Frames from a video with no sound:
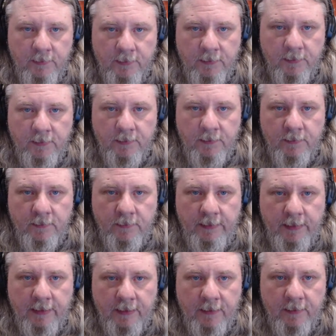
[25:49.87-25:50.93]
Oh,
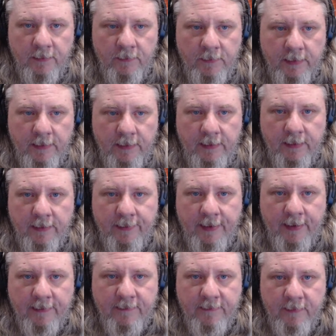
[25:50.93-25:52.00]
yeah. Okay. Yeah,
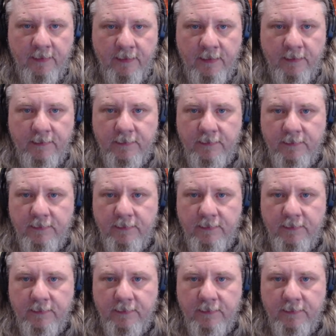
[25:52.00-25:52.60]
that's not.